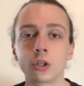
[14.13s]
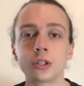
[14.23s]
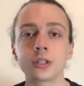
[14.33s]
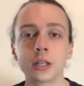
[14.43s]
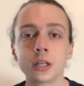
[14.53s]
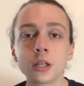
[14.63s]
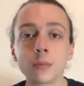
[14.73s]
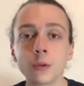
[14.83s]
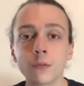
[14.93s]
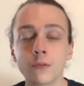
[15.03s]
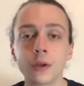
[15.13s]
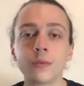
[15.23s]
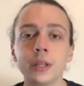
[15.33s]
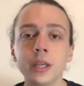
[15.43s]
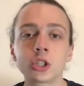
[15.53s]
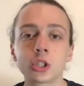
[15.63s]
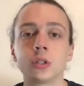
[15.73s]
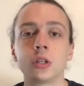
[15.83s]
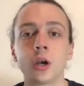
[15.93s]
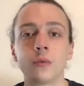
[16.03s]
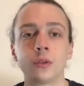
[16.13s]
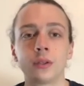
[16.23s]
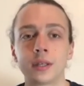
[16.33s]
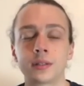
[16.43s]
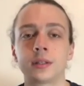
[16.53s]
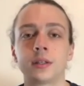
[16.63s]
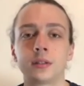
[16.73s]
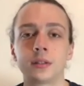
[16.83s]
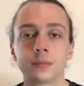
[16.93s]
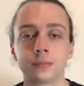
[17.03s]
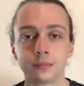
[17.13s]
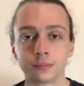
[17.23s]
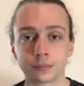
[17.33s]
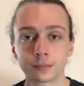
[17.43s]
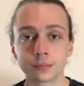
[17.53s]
were setting up the foundation of the testnet.